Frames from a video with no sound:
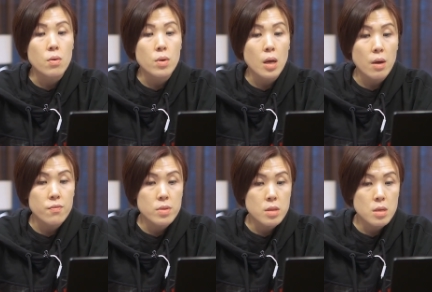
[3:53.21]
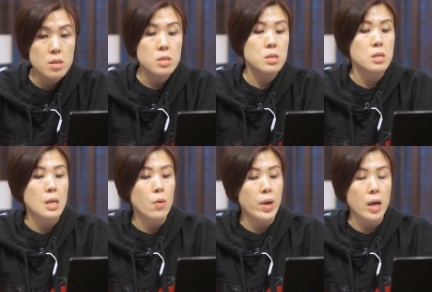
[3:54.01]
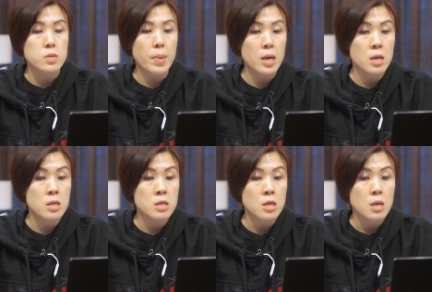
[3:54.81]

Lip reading: We have this. This is how we expand.